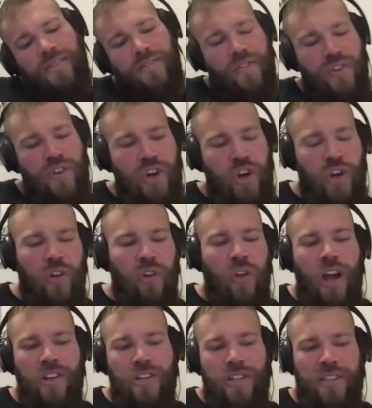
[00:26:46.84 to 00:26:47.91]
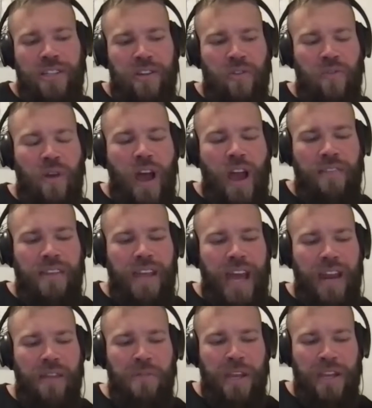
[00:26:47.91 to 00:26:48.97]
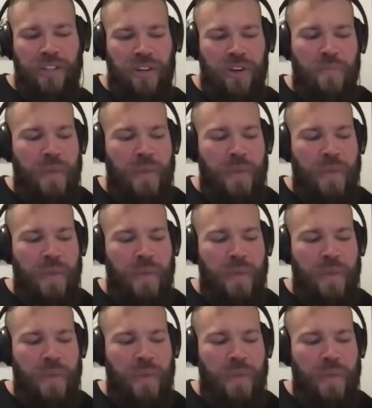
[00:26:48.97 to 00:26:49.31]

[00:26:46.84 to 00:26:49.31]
neurologically derived adaptation